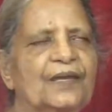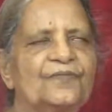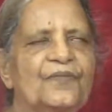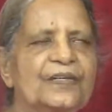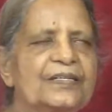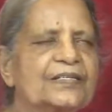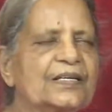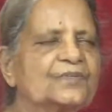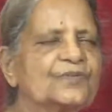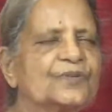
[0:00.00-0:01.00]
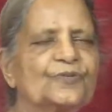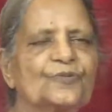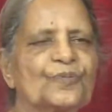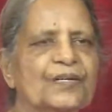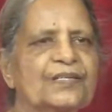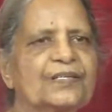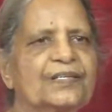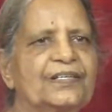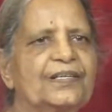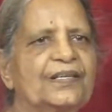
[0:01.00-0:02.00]
and when it comes
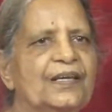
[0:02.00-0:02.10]
automatically,